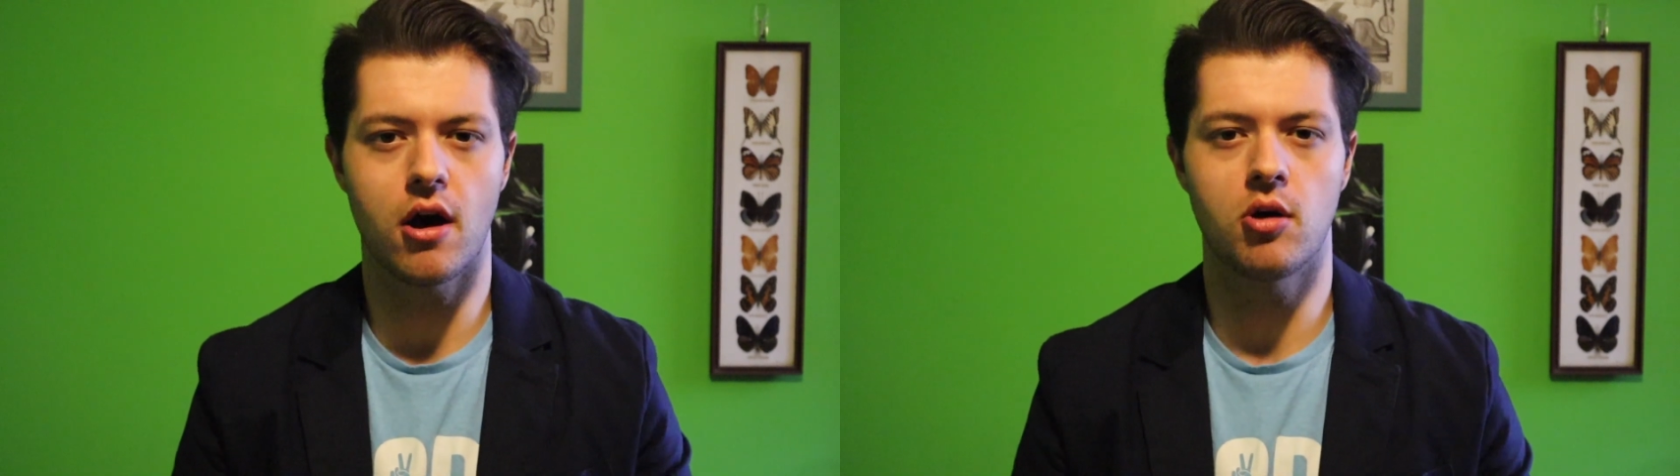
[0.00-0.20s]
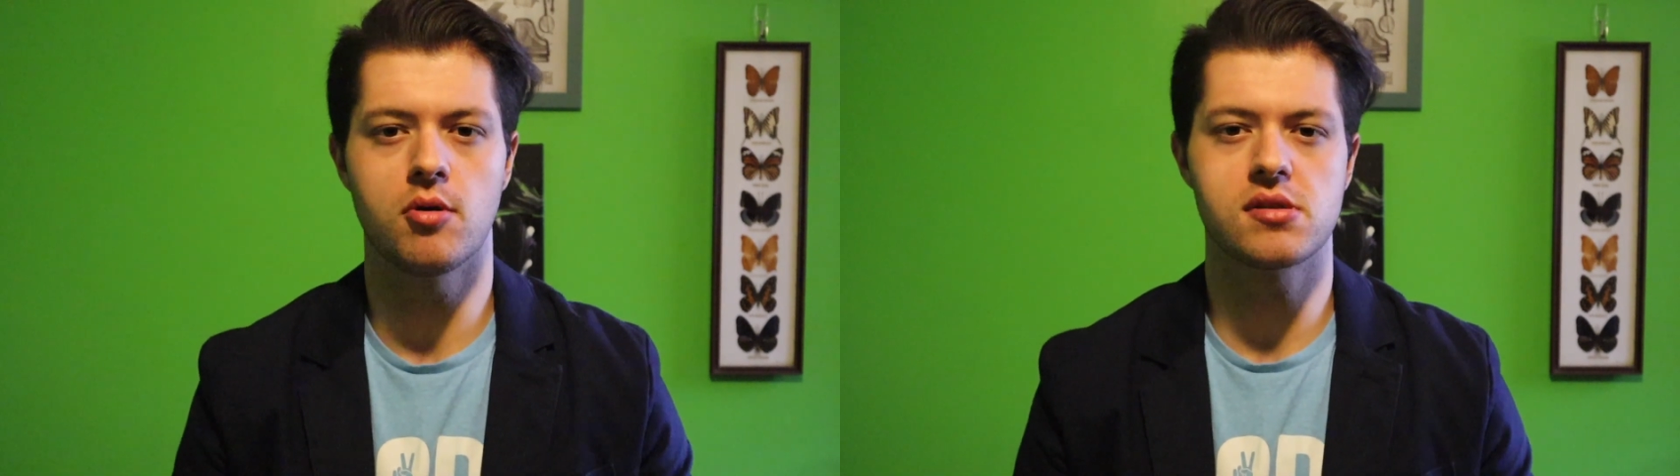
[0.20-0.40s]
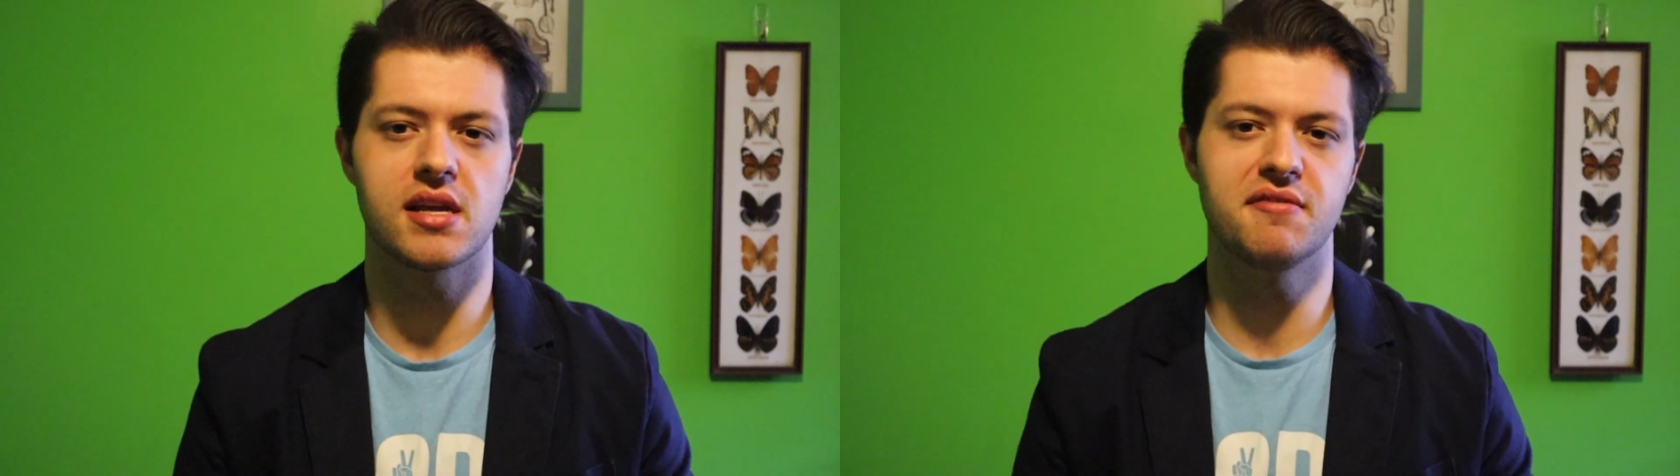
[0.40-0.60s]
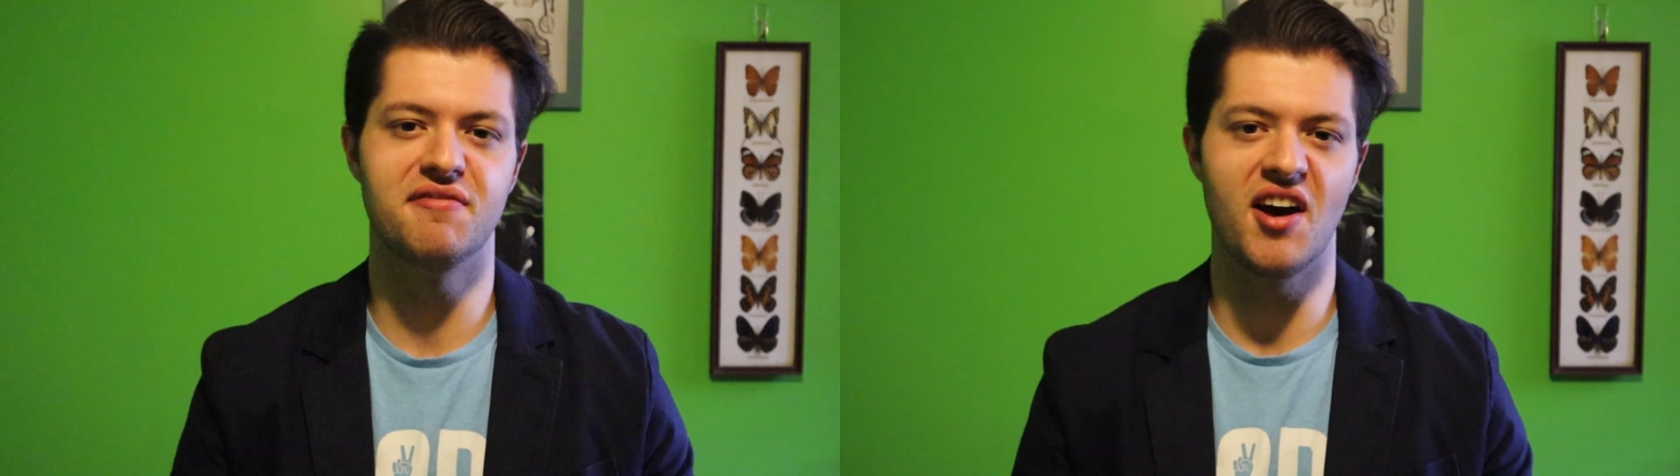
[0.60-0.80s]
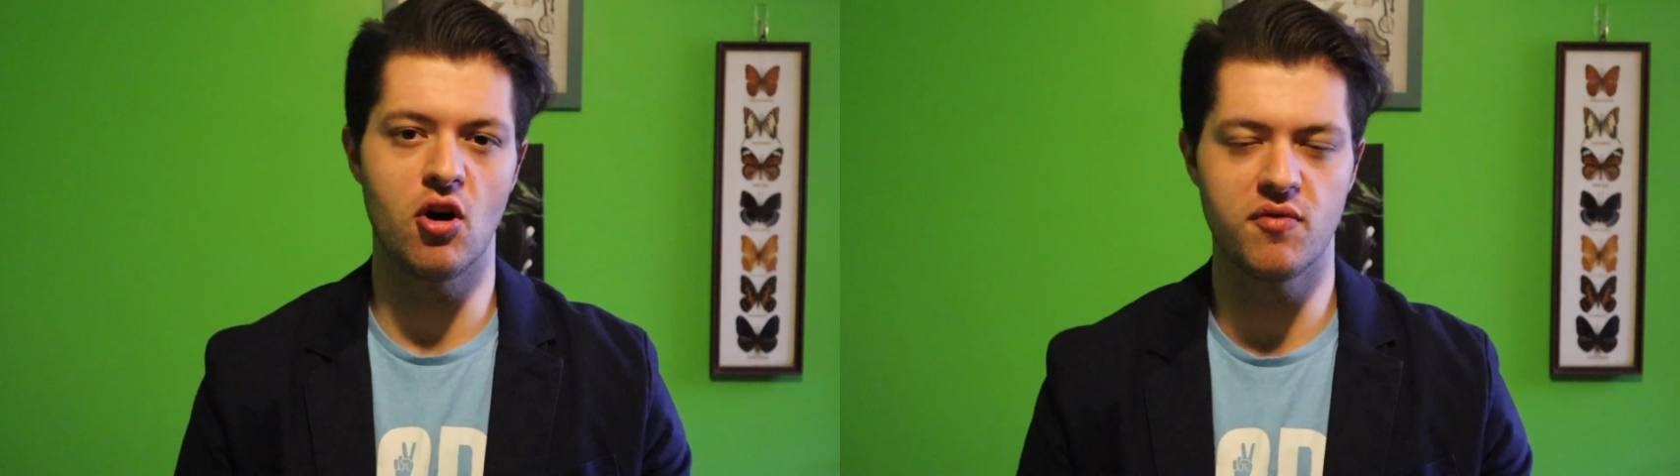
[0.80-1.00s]
almost like
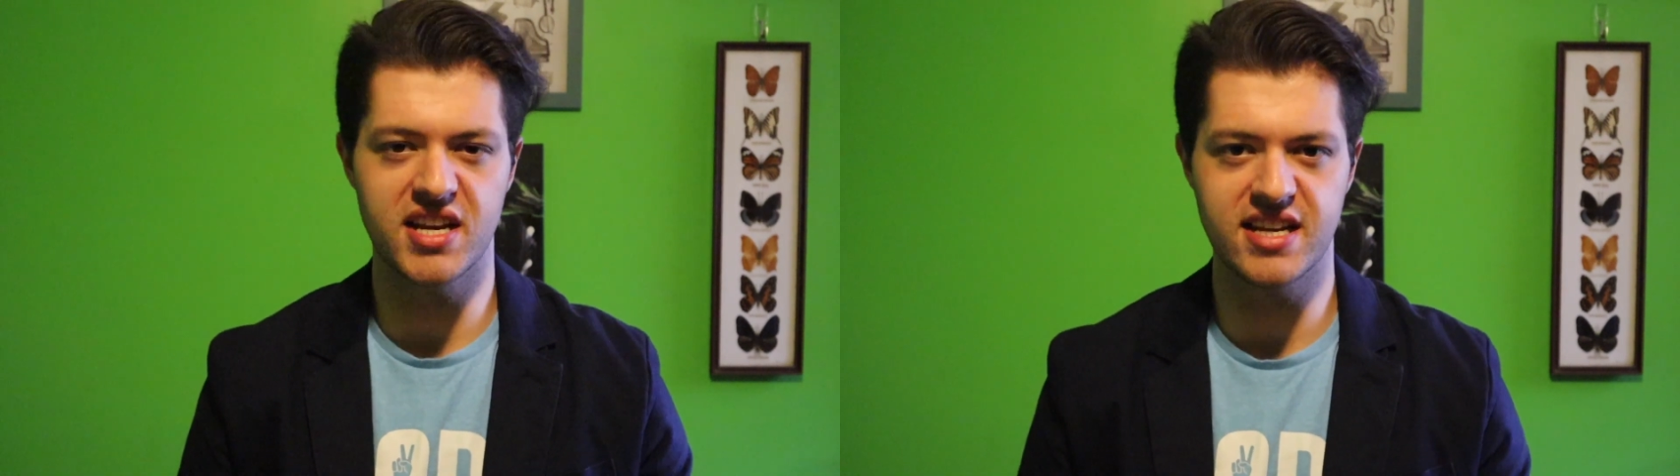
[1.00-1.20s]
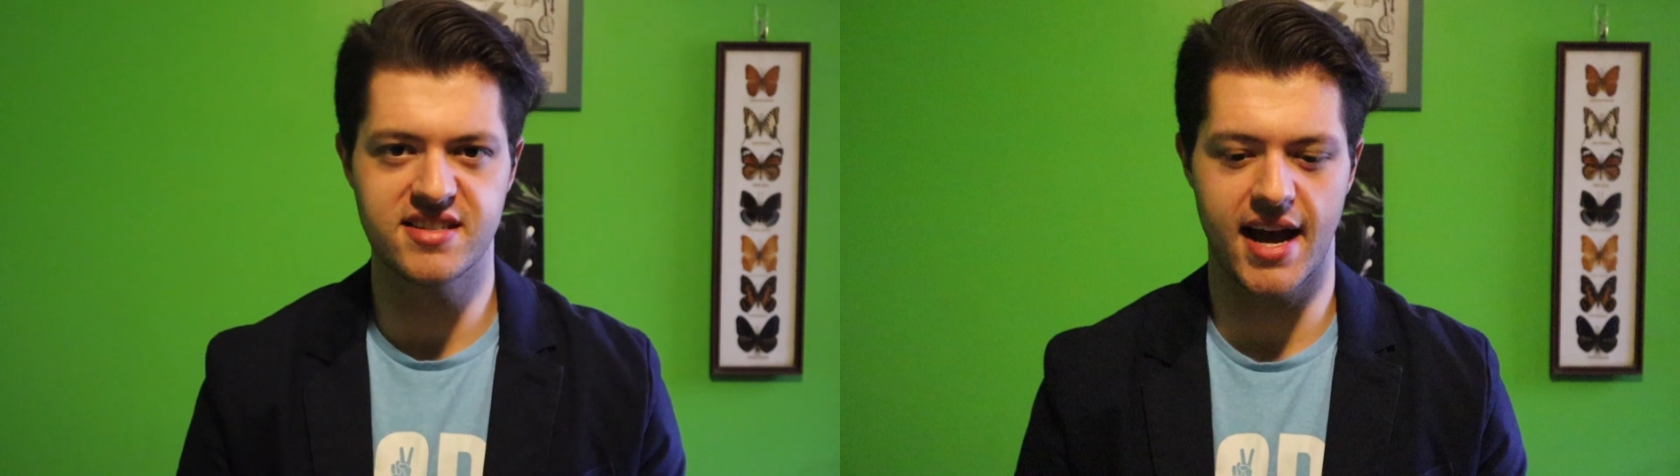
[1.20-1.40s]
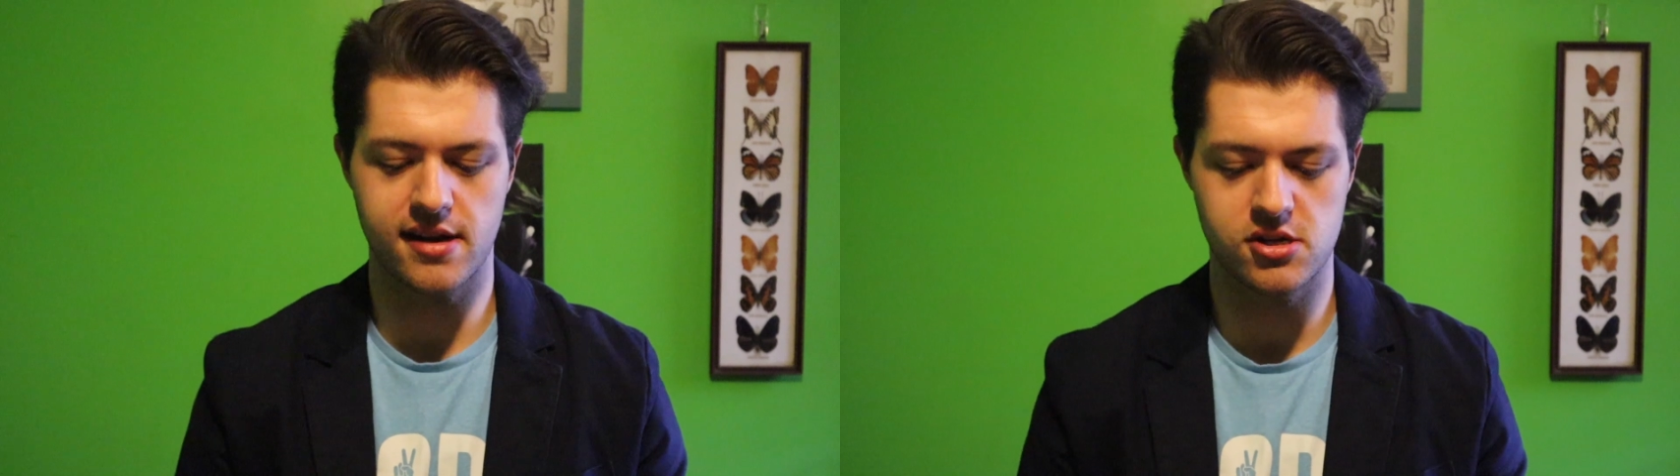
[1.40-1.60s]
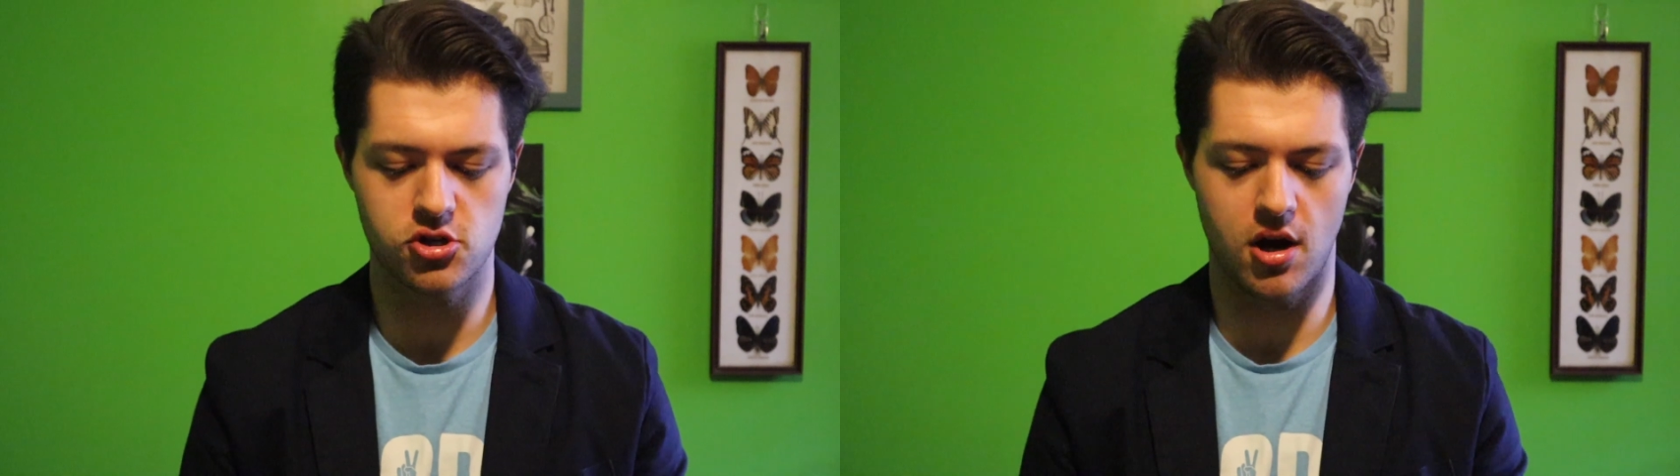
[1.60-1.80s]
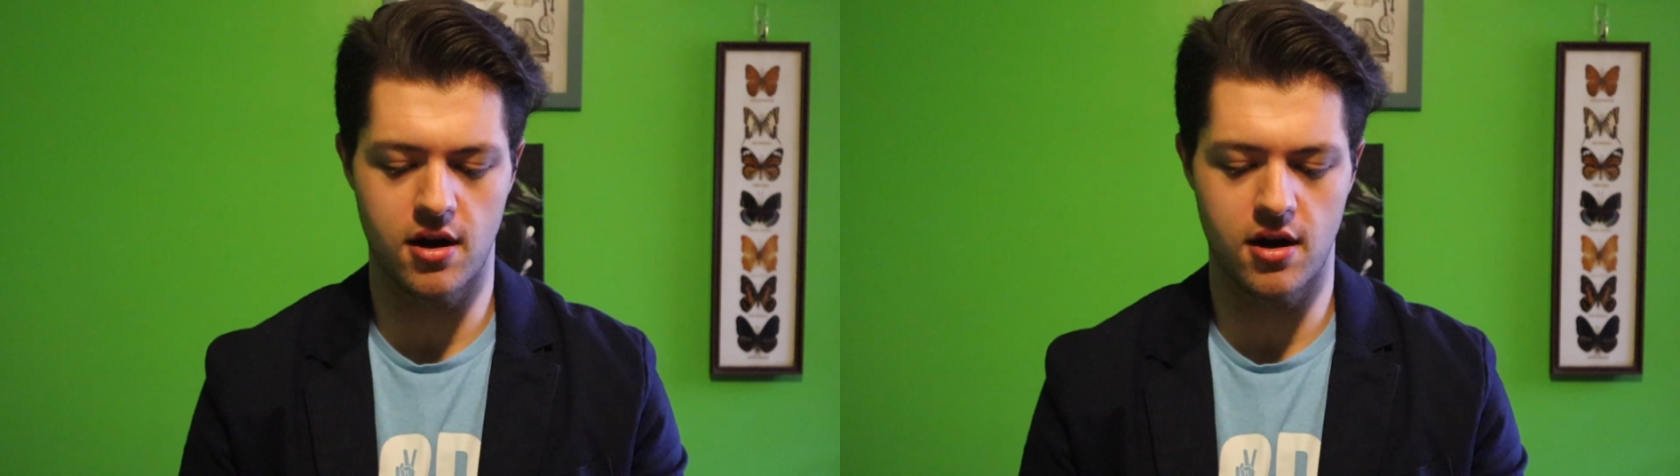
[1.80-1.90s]
velvety texture